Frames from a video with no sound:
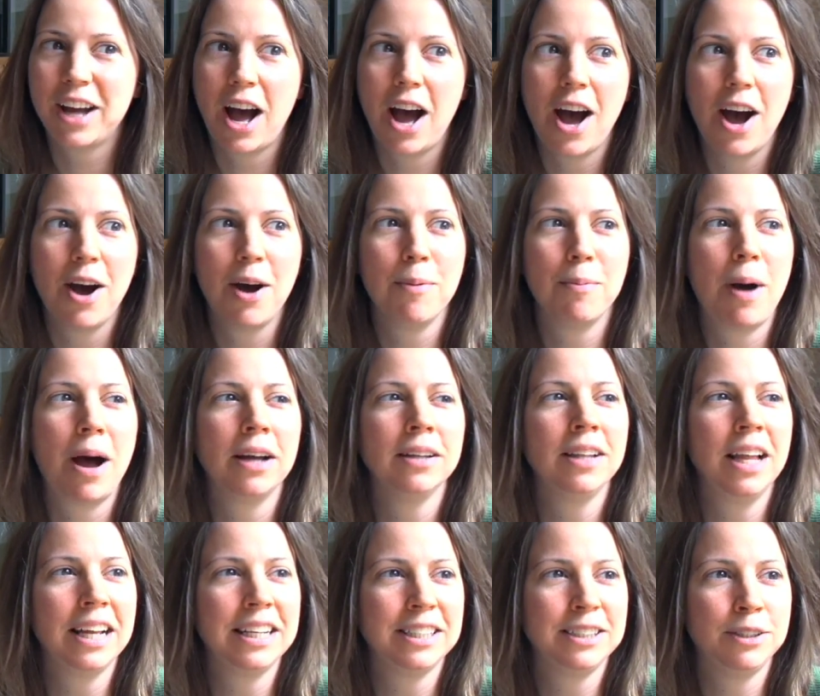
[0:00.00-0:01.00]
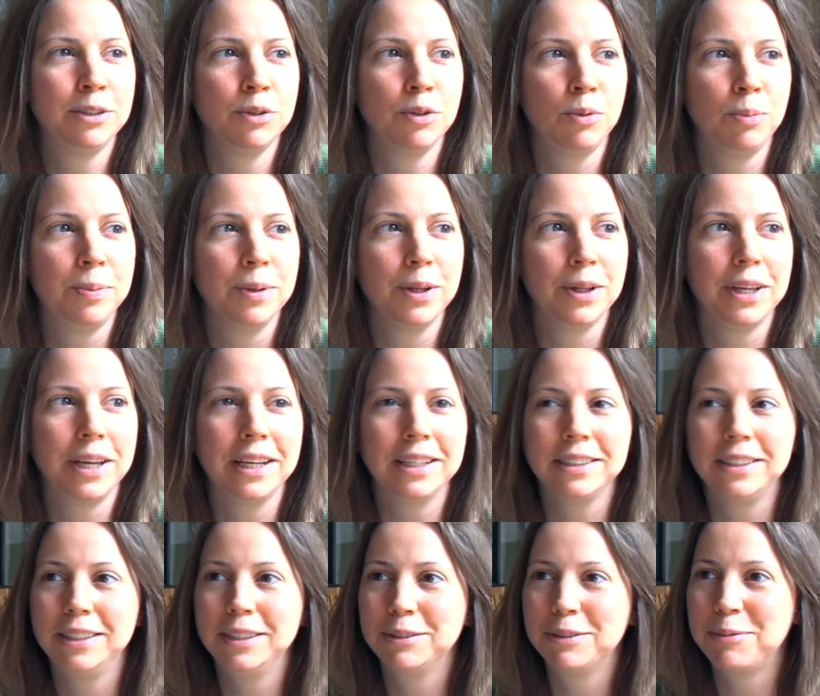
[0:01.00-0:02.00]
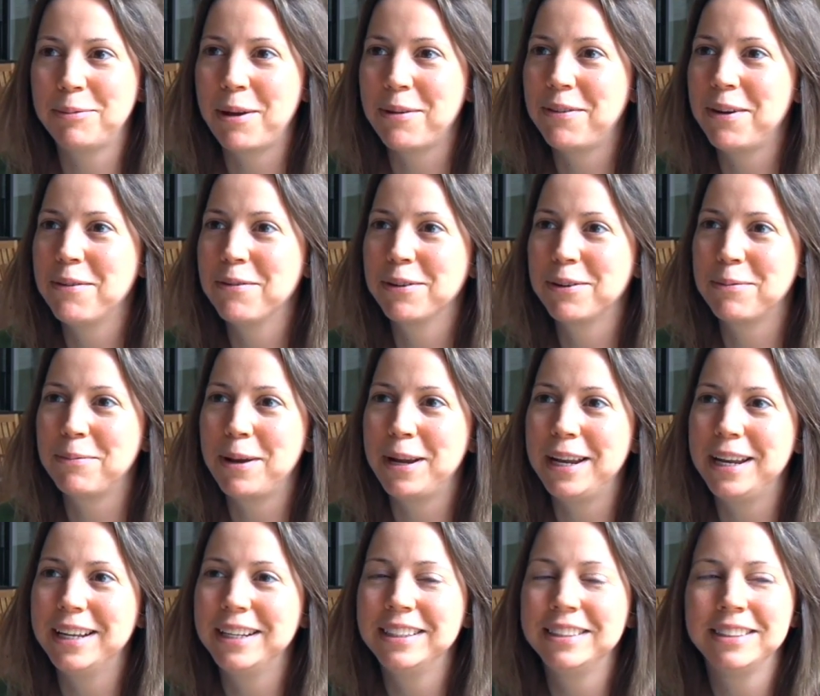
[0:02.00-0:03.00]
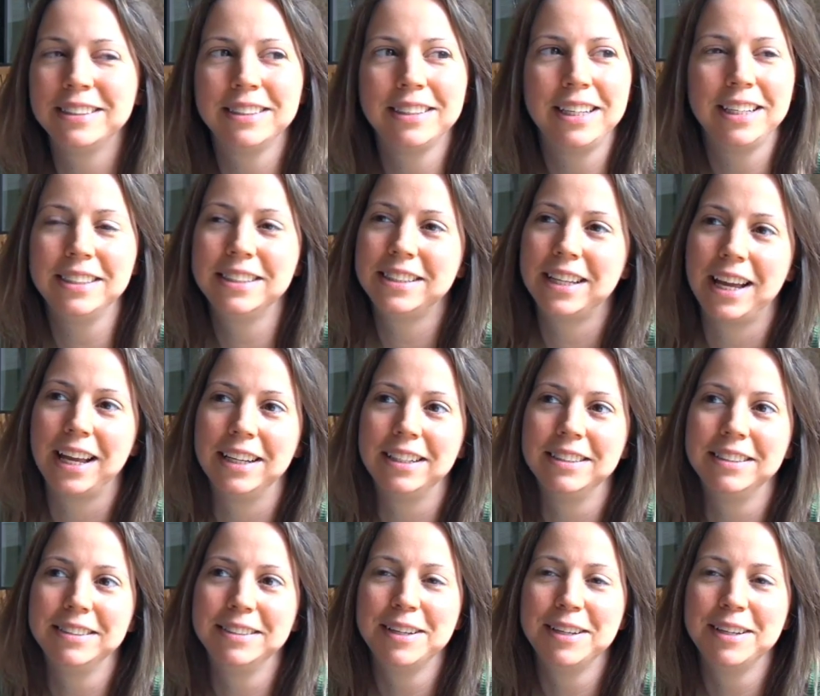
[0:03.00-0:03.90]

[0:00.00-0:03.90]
I'd like to doodle Bill Hicks. He's one of my favorite comedians. He's dead.